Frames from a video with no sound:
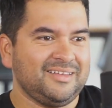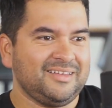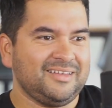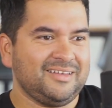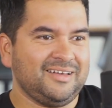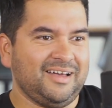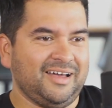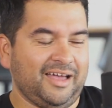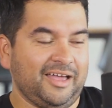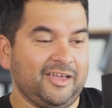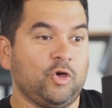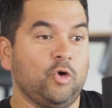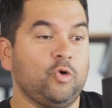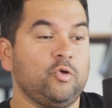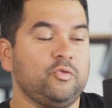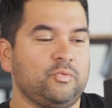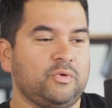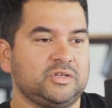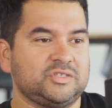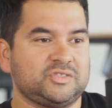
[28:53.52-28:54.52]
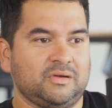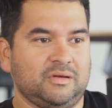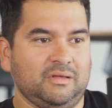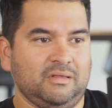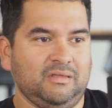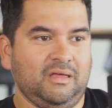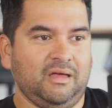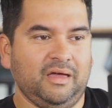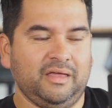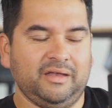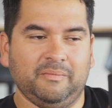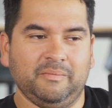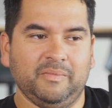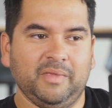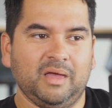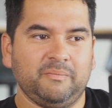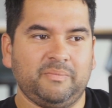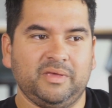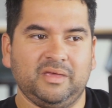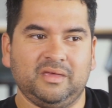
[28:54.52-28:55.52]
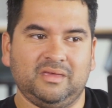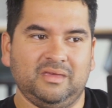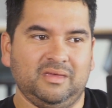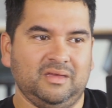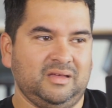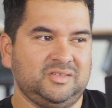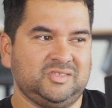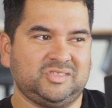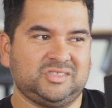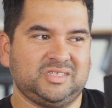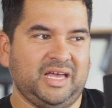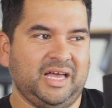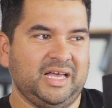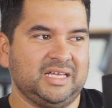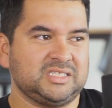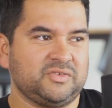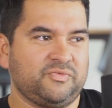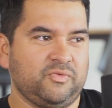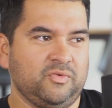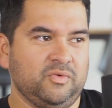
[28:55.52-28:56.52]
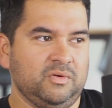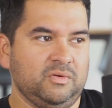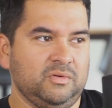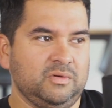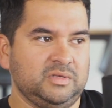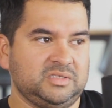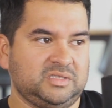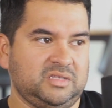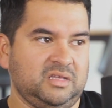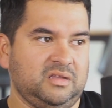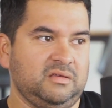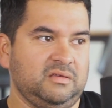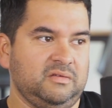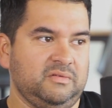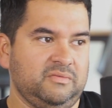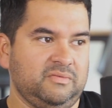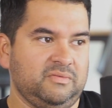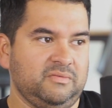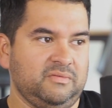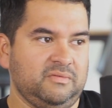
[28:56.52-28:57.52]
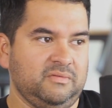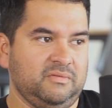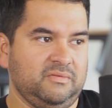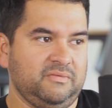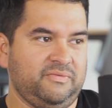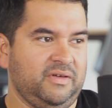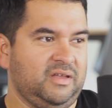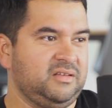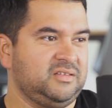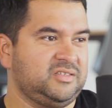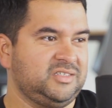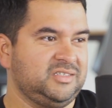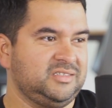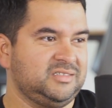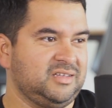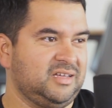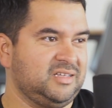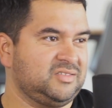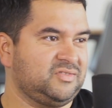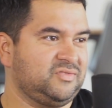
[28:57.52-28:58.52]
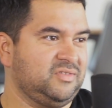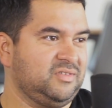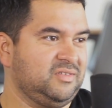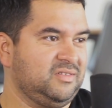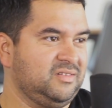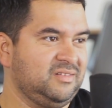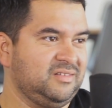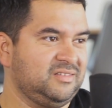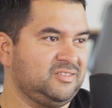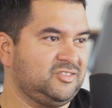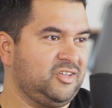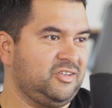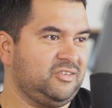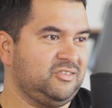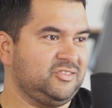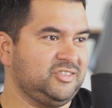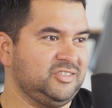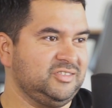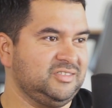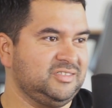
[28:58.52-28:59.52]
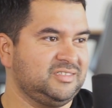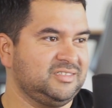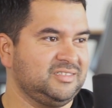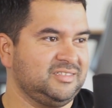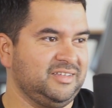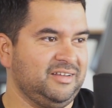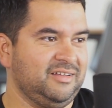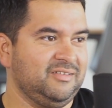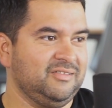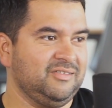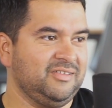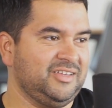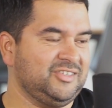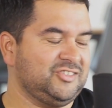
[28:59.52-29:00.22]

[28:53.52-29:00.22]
I go to the restaurant a lot and I'm not picky. I just ask for, instead of feta cheese, I ask for cheddar cheese, And